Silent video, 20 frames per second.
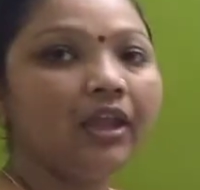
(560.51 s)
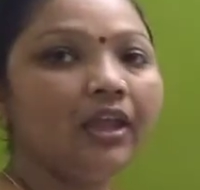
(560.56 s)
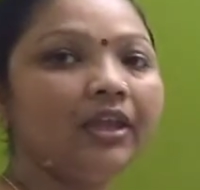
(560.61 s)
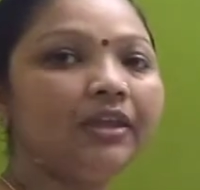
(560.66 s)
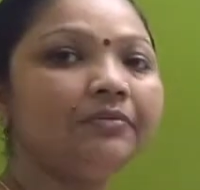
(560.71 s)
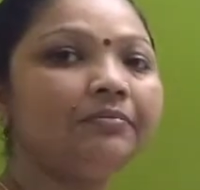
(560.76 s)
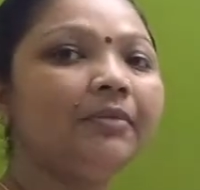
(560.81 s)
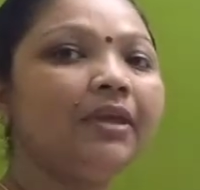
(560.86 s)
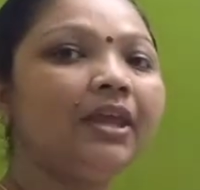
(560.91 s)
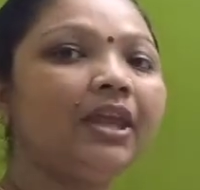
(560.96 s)

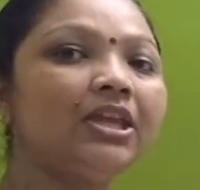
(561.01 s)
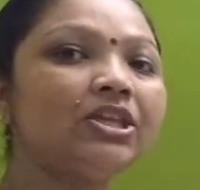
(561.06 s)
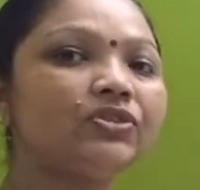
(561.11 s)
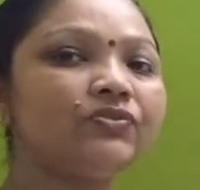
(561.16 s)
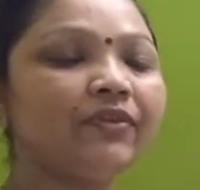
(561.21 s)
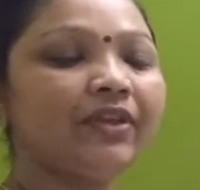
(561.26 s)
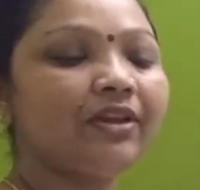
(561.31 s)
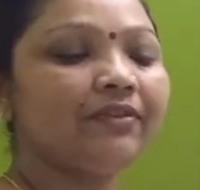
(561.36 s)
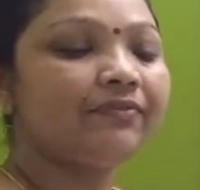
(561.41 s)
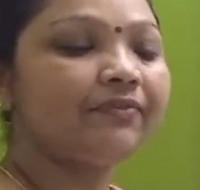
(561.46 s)
In
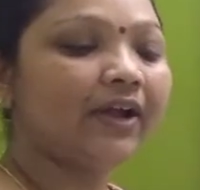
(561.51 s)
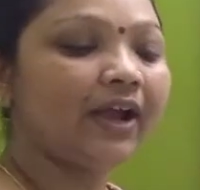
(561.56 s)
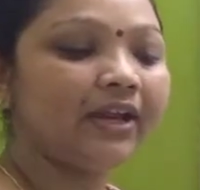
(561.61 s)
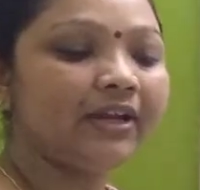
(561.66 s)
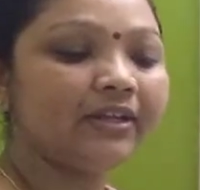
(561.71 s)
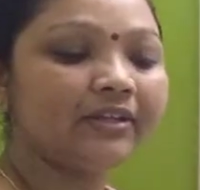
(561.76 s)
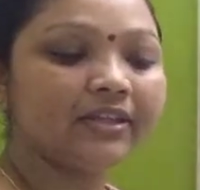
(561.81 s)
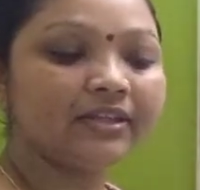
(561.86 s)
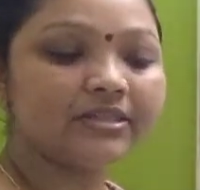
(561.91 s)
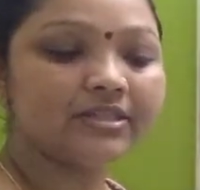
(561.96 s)
maize we'll
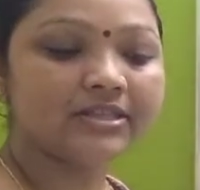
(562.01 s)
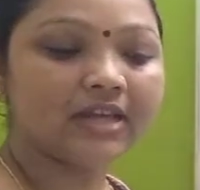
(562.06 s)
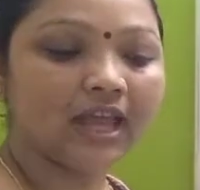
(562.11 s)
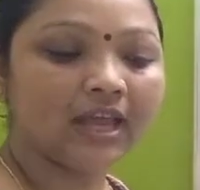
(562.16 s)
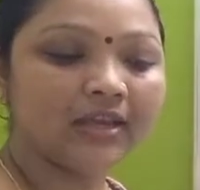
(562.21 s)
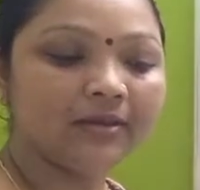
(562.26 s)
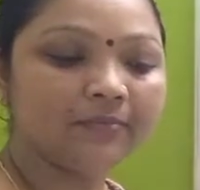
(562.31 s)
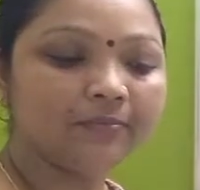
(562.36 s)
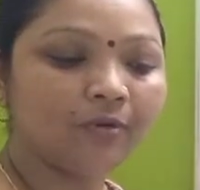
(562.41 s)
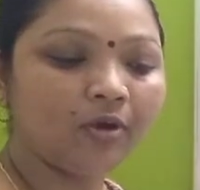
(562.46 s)
find this
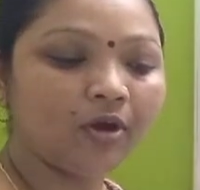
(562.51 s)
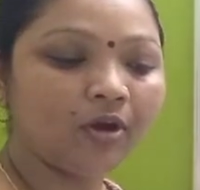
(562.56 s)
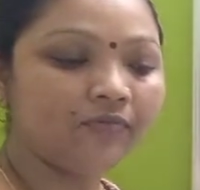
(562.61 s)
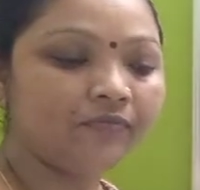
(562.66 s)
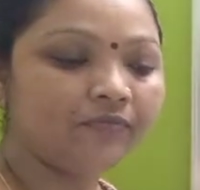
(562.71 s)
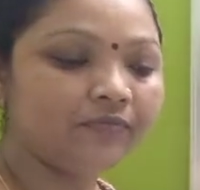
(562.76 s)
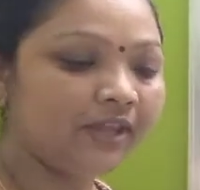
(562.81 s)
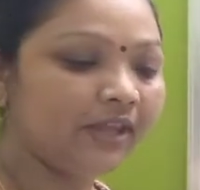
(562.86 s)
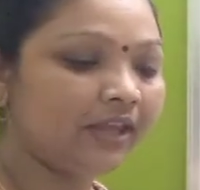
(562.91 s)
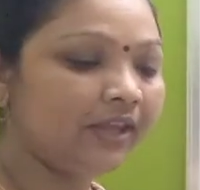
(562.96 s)
type
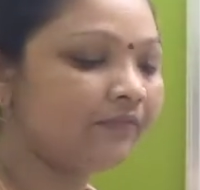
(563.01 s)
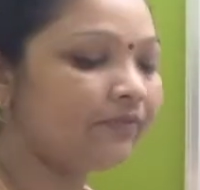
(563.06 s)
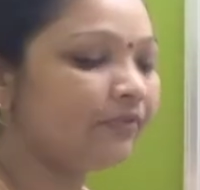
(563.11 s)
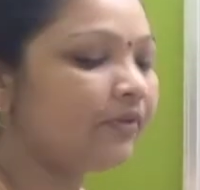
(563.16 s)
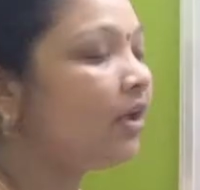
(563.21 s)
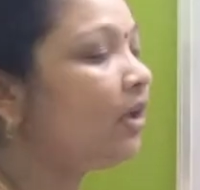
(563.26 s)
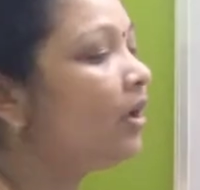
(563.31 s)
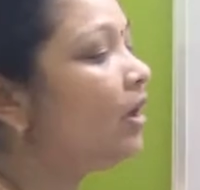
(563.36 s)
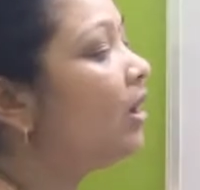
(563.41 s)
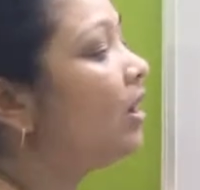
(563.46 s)
of leaf.
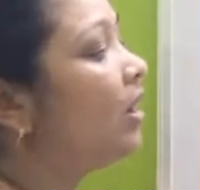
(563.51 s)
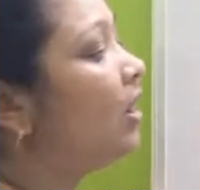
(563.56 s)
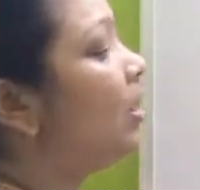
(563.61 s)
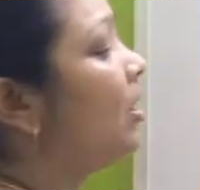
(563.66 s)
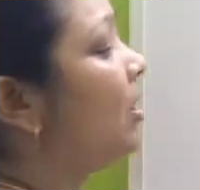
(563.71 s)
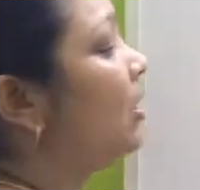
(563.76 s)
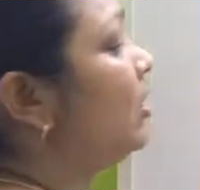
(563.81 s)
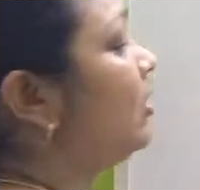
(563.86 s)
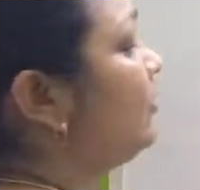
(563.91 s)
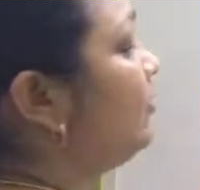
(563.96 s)

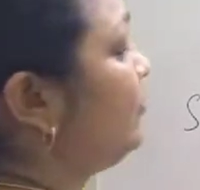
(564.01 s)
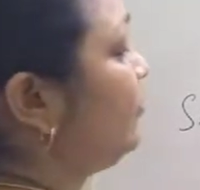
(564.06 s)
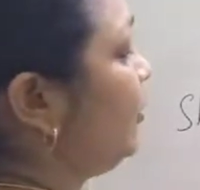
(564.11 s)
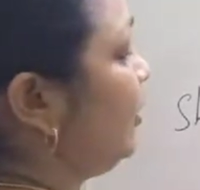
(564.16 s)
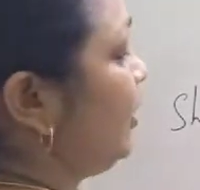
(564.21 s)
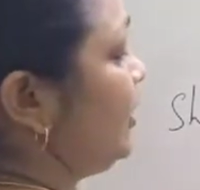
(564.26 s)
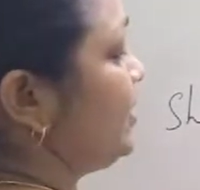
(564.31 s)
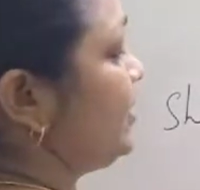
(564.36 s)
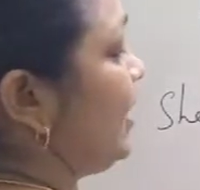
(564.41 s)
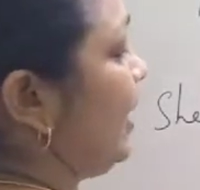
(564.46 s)

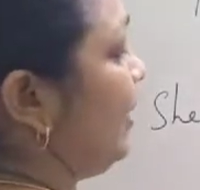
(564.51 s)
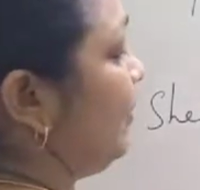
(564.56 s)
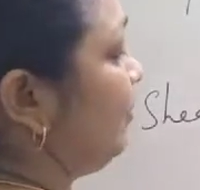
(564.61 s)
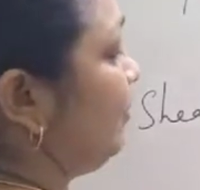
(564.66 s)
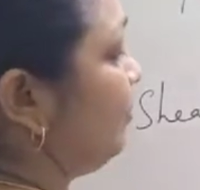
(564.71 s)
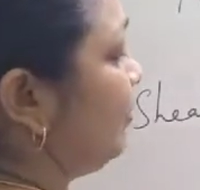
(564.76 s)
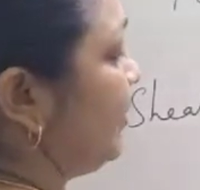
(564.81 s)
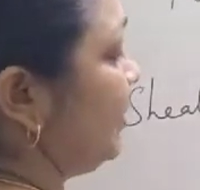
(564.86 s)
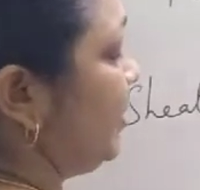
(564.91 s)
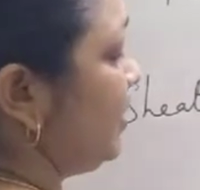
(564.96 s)
For
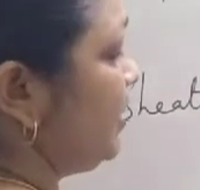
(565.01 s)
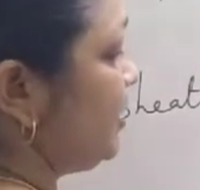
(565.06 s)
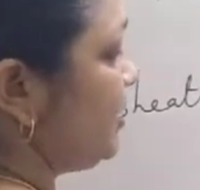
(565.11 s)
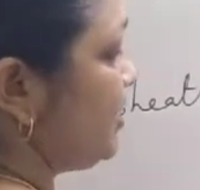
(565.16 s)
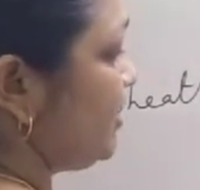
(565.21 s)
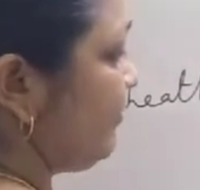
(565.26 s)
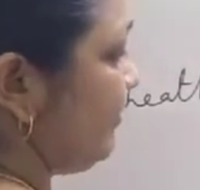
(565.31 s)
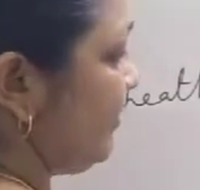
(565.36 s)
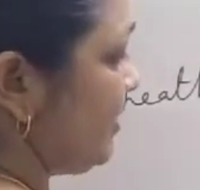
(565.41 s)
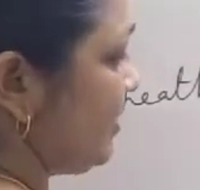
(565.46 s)
example,
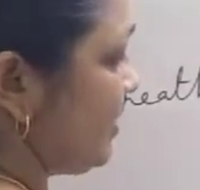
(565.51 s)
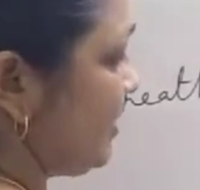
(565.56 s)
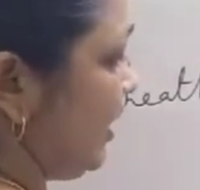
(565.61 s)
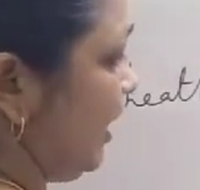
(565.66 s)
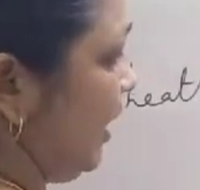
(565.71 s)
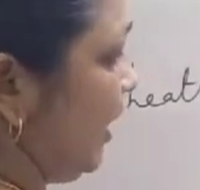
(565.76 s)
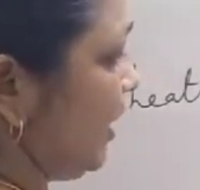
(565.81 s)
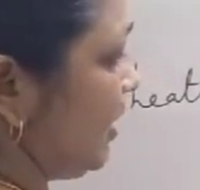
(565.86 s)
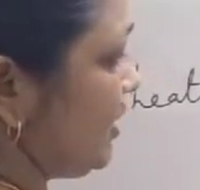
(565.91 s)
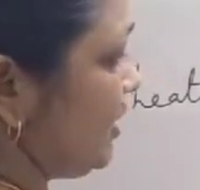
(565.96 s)
we'll
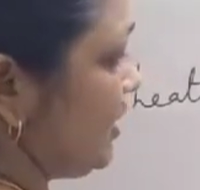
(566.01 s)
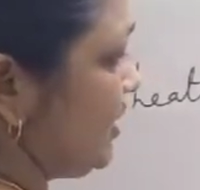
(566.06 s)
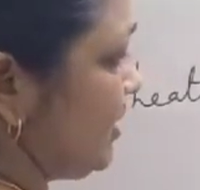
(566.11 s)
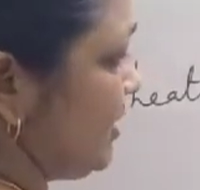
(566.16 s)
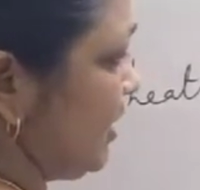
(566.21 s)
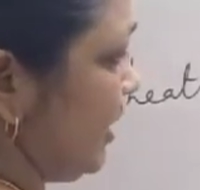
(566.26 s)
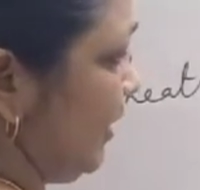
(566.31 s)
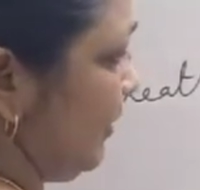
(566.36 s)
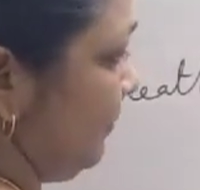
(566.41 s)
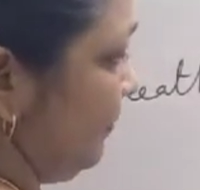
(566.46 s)
take a
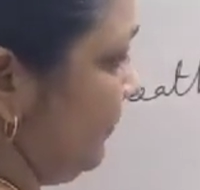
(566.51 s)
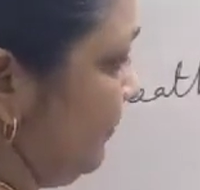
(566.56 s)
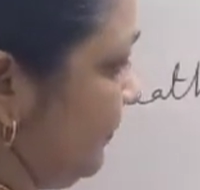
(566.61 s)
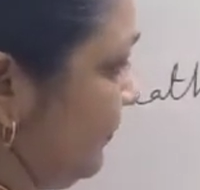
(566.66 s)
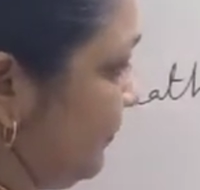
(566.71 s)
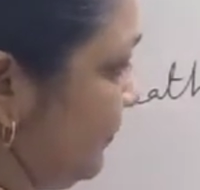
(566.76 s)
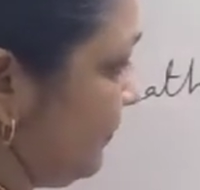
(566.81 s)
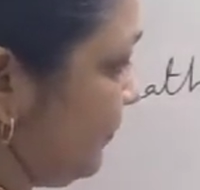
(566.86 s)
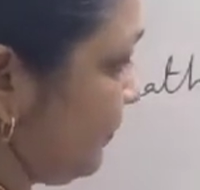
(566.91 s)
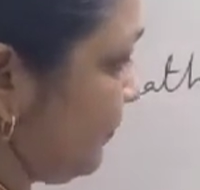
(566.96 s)
stem,
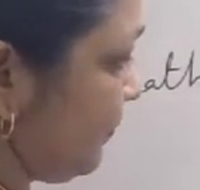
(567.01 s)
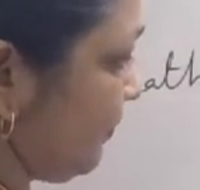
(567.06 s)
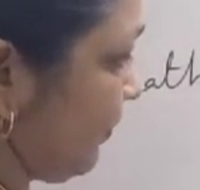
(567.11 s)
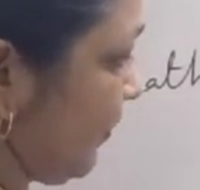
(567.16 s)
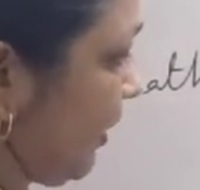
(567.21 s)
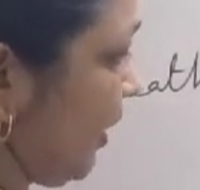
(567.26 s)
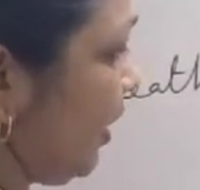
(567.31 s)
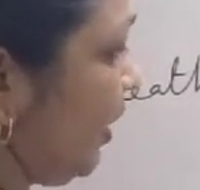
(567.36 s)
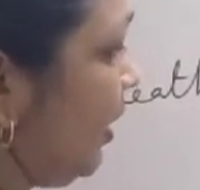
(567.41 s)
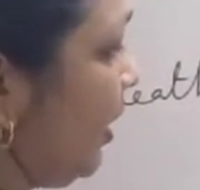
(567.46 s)

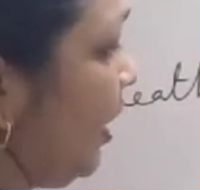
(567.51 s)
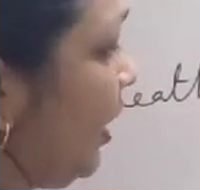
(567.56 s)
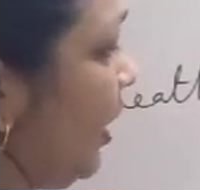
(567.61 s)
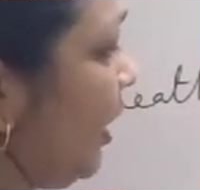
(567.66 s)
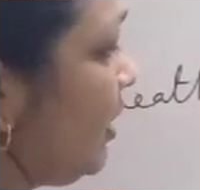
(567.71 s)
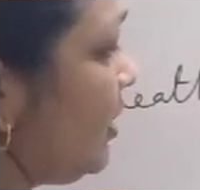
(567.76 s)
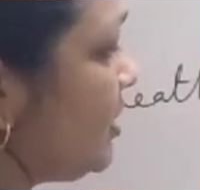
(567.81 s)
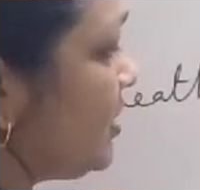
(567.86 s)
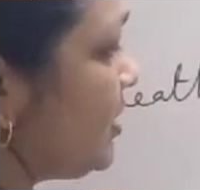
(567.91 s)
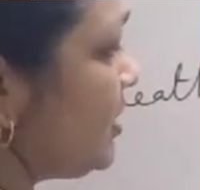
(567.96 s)

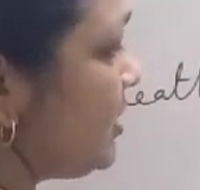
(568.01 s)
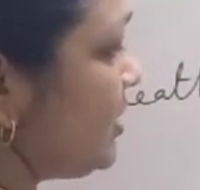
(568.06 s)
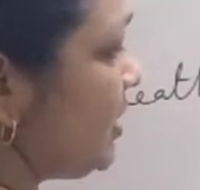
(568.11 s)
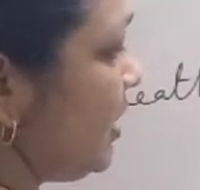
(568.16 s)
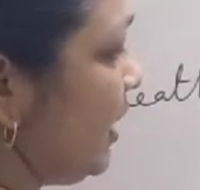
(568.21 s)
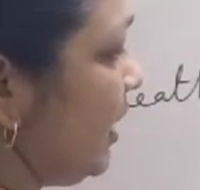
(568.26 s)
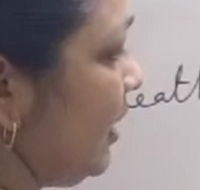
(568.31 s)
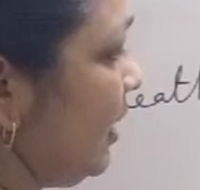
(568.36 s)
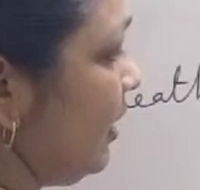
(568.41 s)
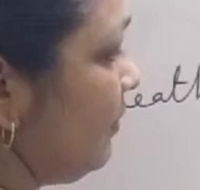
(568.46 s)
and a
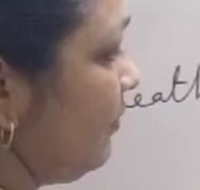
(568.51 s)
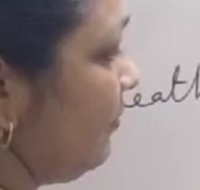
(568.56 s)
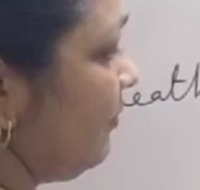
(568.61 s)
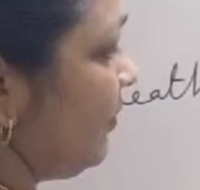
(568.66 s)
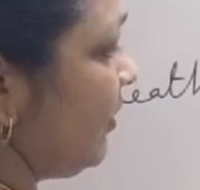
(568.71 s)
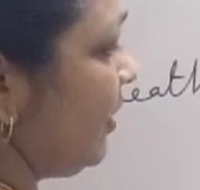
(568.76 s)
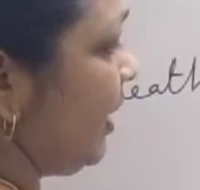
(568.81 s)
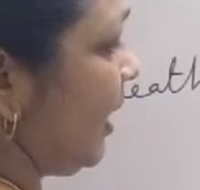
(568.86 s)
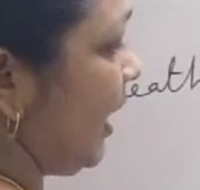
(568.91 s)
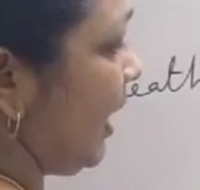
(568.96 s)

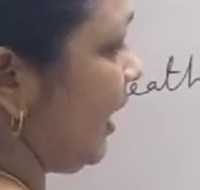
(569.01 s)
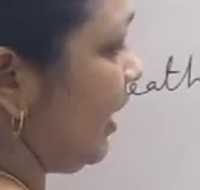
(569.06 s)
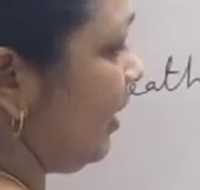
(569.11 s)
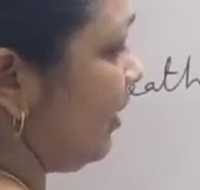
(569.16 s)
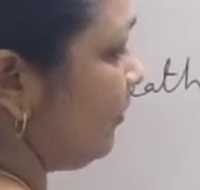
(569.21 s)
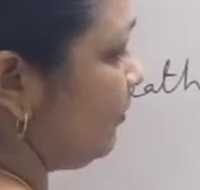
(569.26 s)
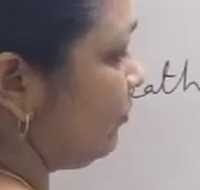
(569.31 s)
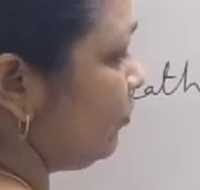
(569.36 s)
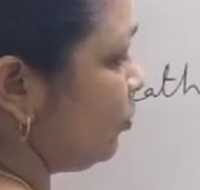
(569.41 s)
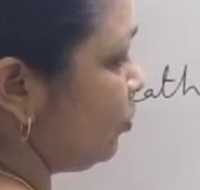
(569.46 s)
stem will
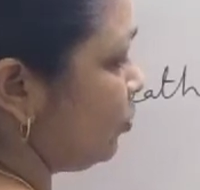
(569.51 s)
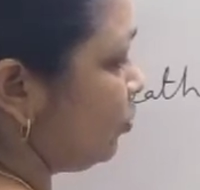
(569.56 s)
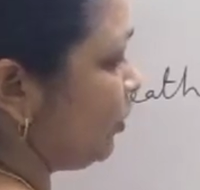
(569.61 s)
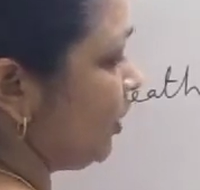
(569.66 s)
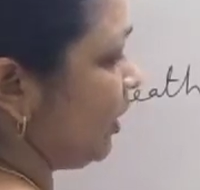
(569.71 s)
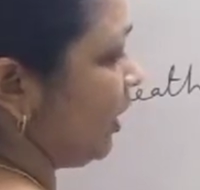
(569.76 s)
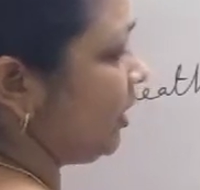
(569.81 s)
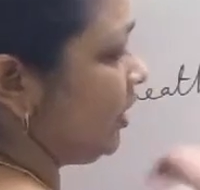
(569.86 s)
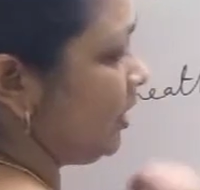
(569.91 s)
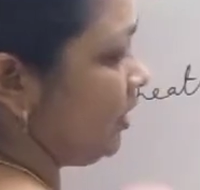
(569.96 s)
have
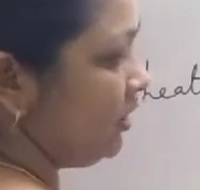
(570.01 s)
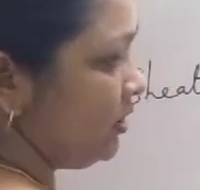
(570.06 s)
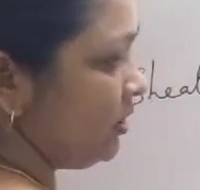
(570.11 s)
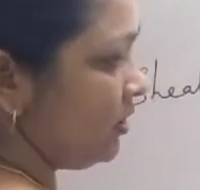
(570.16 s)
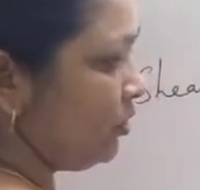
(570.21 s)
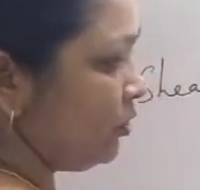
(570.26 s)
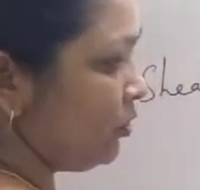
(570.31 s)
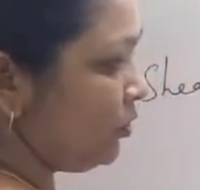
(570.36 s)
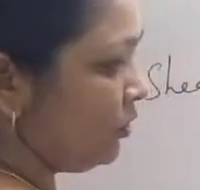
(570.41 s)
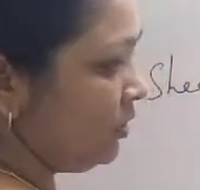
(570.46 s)
node and
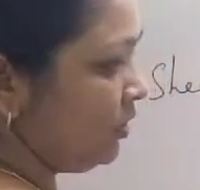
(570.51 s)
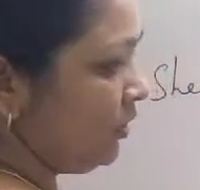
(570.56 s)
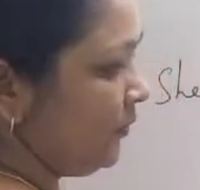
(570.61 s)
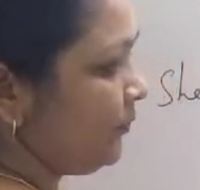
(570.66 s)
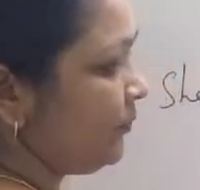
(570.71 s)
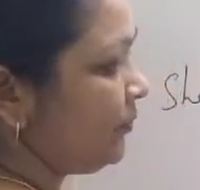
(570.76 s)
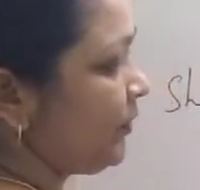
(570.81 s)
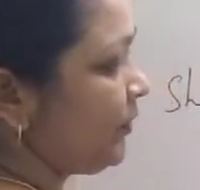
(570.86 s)
internode.